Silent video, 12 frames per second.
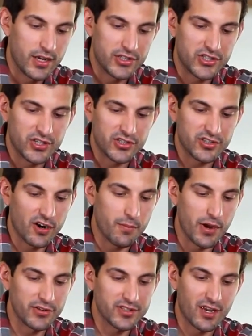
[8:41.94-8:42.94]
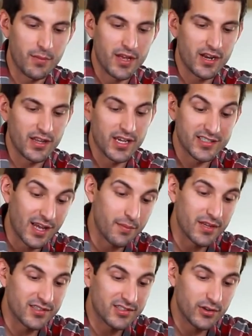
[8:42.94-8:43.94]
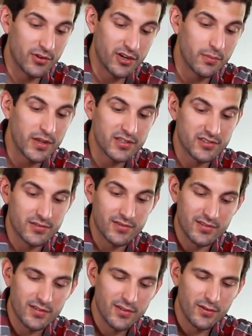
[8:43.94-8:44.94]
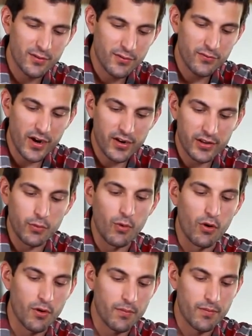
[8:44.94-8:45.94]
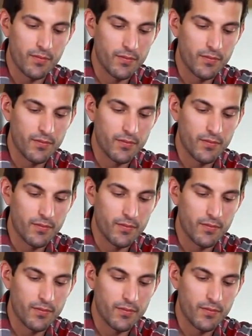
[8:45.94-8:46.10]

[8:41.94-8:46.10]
It should start melting immediately because that meat's still going to be fairly warm.